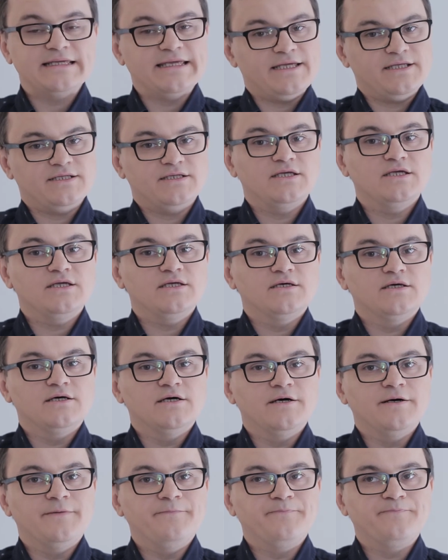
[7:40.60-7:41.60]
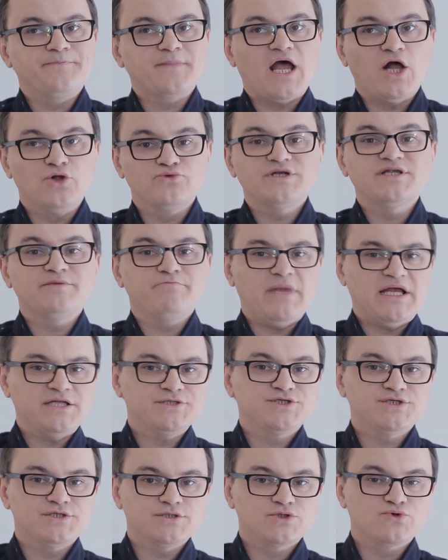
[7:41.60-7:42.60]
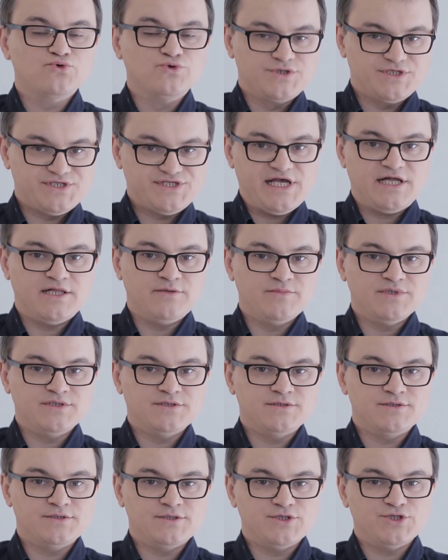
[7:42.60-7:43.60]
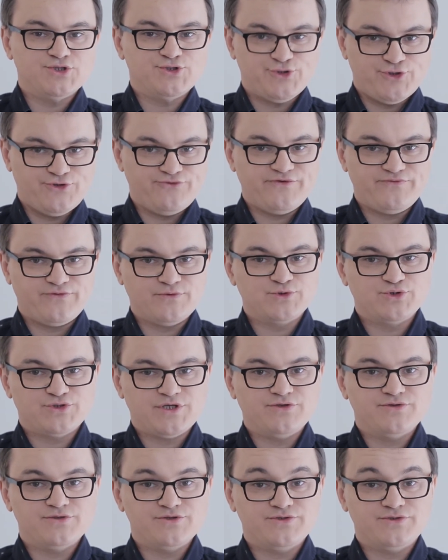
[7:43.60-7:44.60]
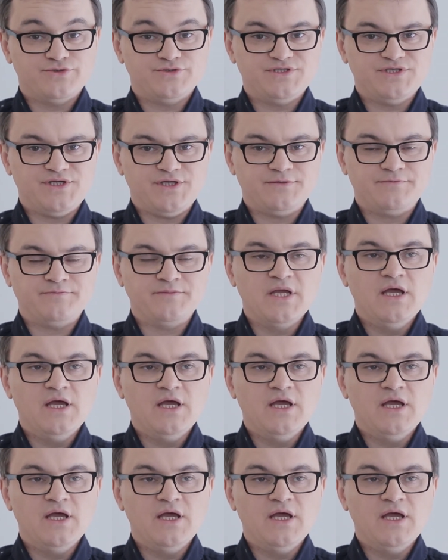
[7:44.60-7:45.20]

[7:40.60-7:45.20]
again, I already mentioned Salman survey from 2013.